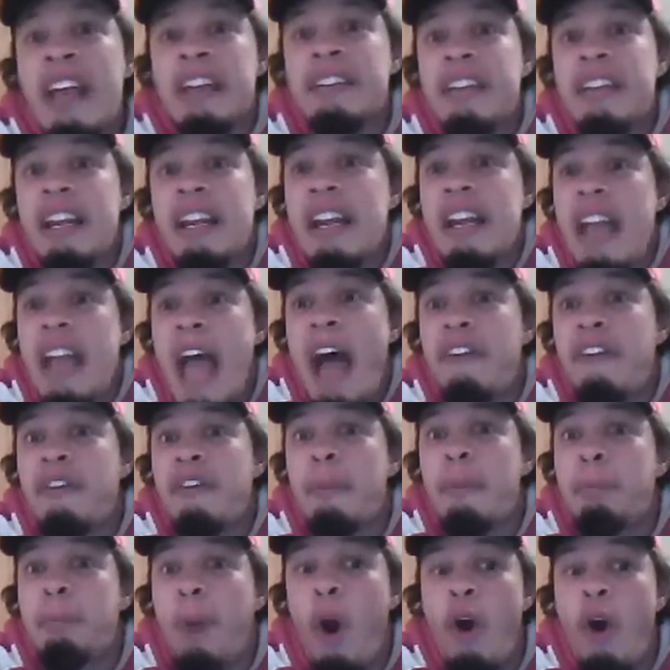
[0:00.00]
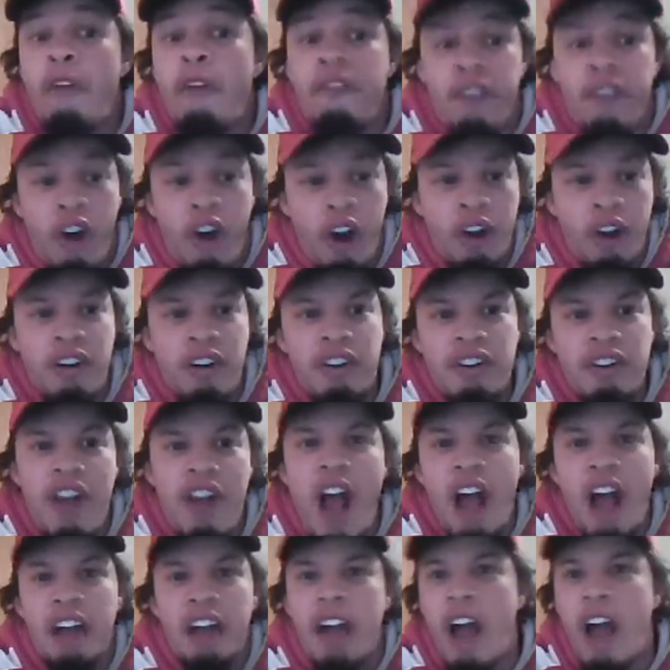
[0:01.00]
Didn't have a bow fart,
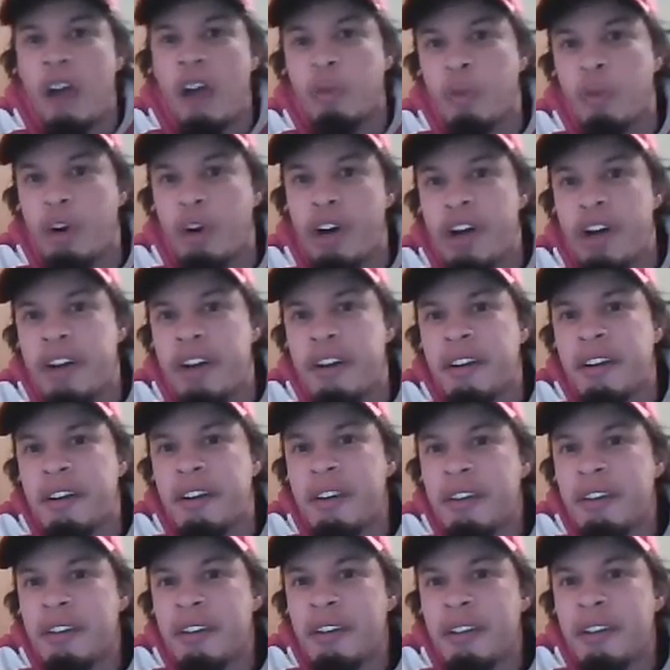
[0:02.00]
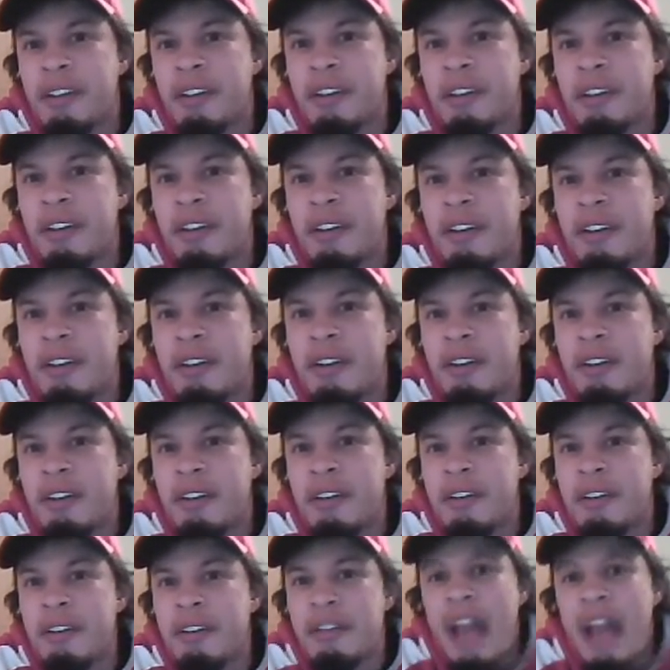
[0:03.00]
knock on wood.
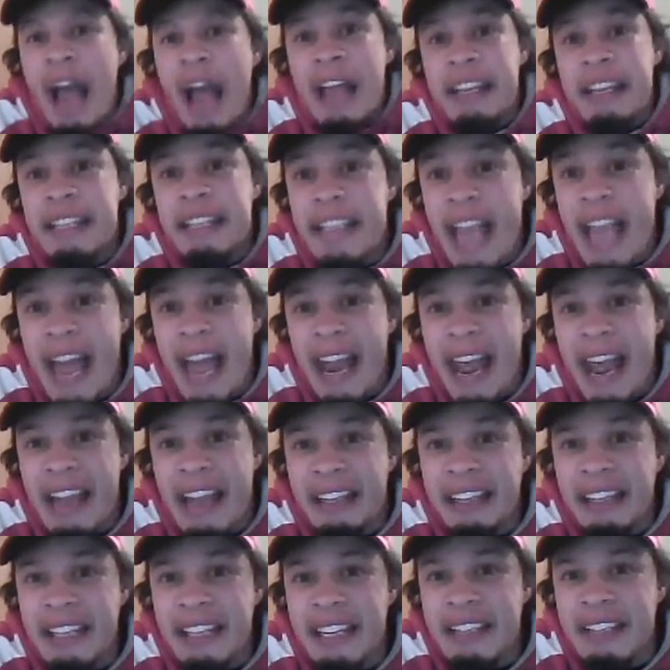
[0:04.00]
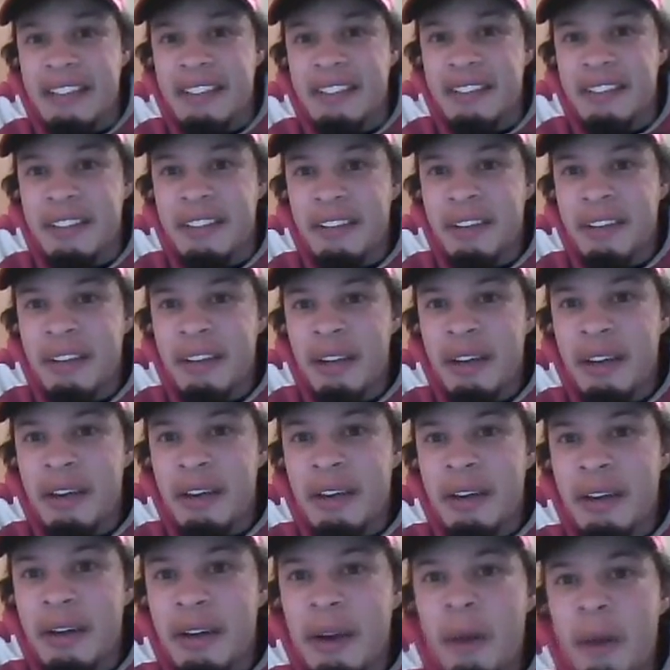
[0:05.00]
Not yet, at least.
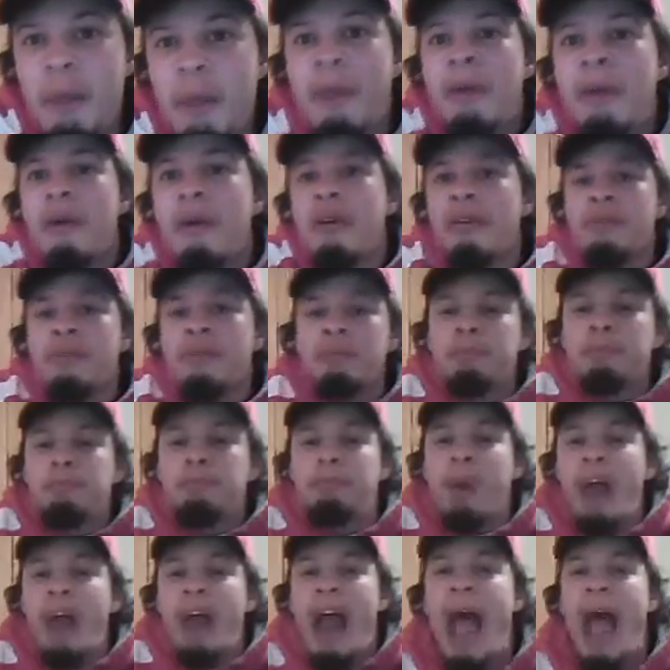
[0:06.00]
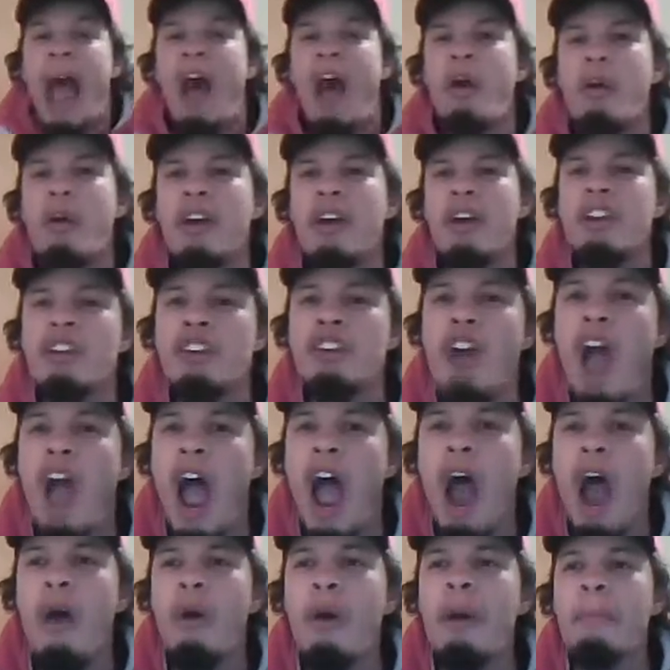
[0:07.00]
But how are you,
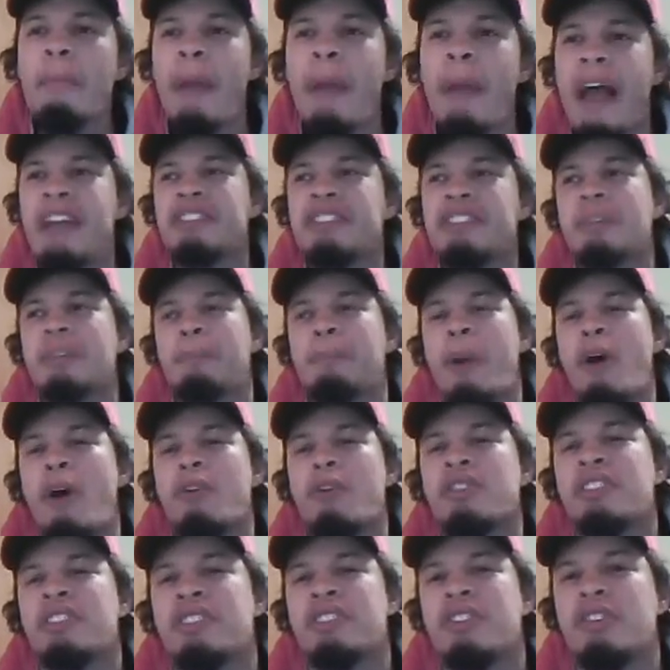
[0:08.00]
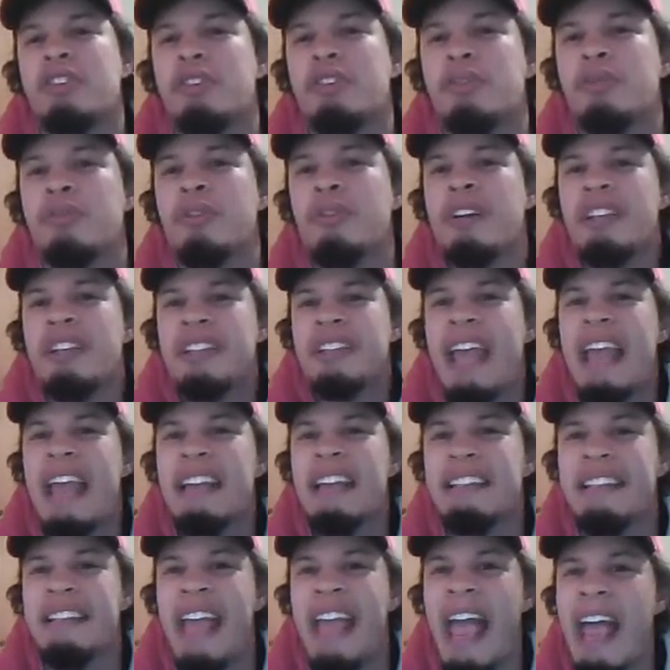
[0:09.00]
how am I supposed to
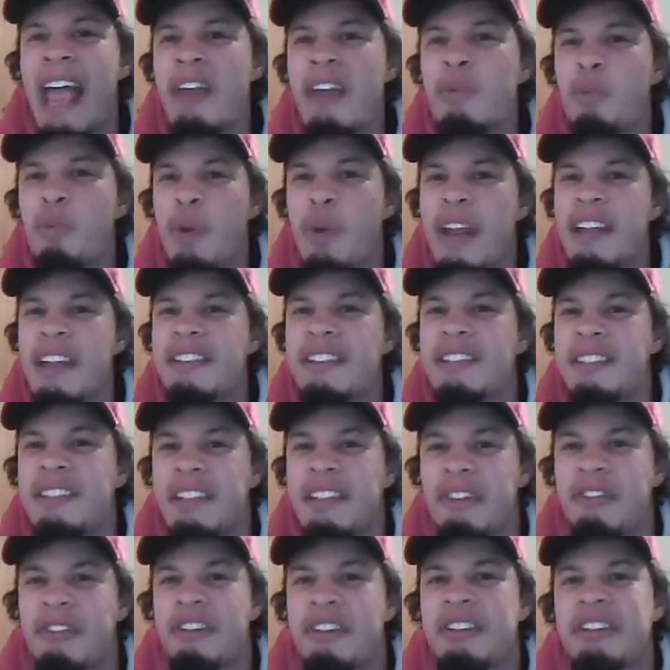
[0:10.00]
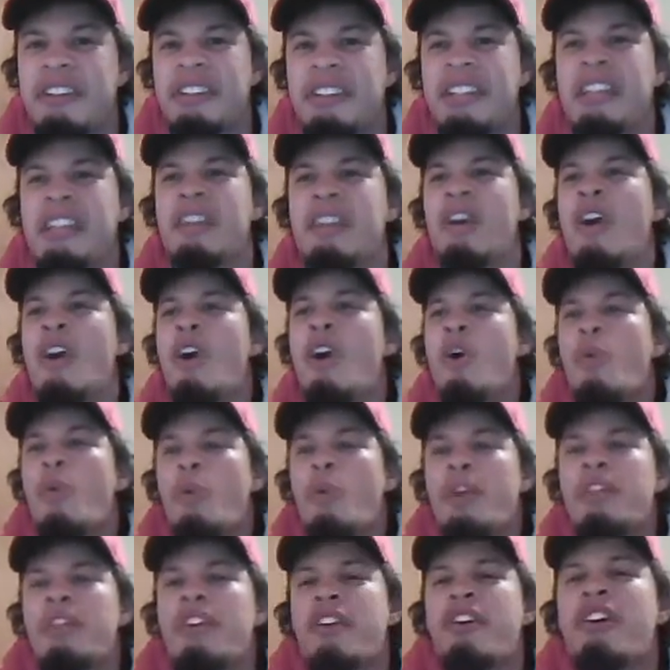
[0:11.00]
take ten wins seriously
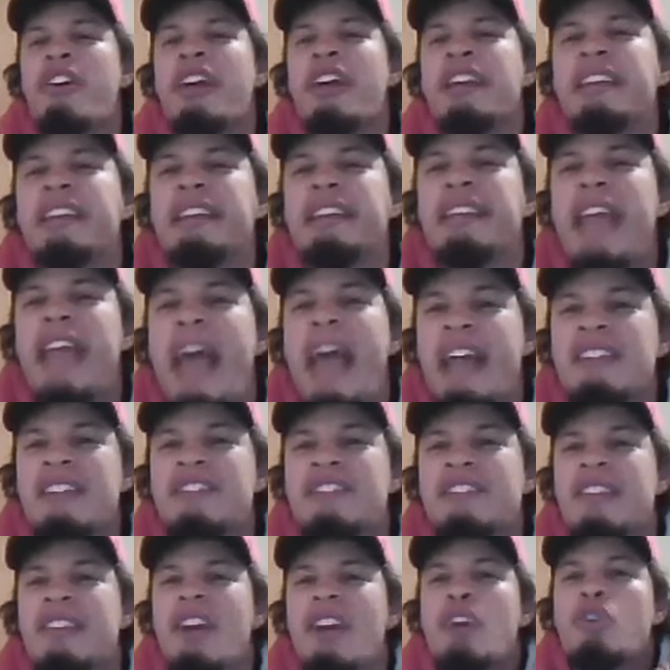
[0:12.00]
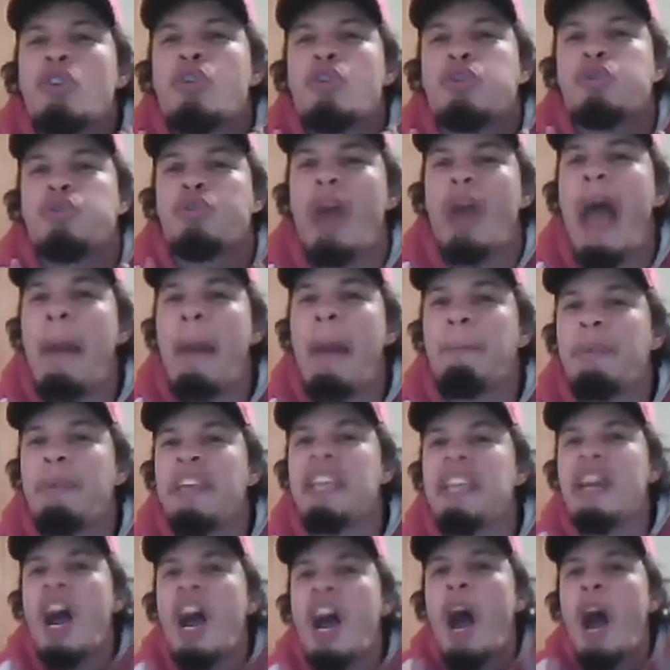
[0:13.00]
when they're against
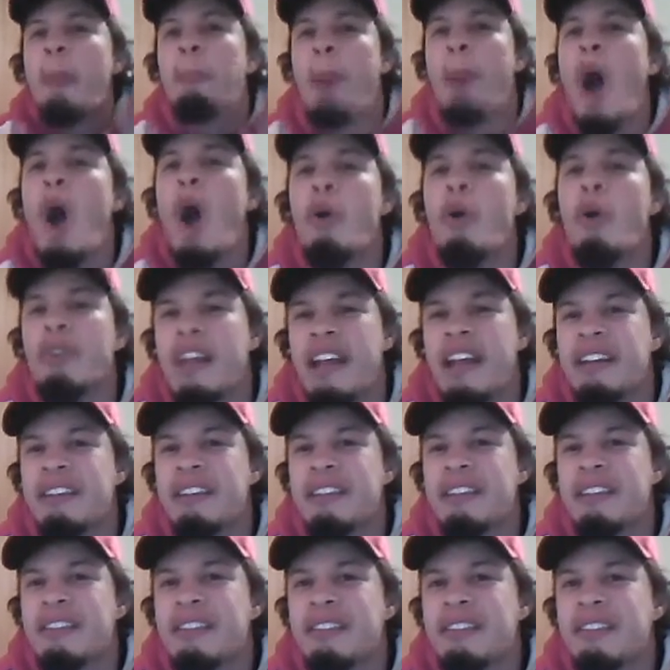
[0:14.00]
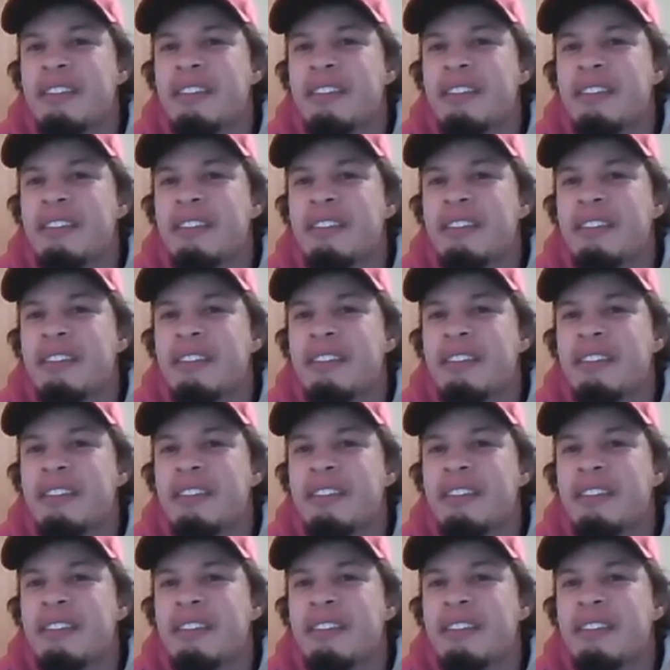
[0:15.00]
crappy opponents?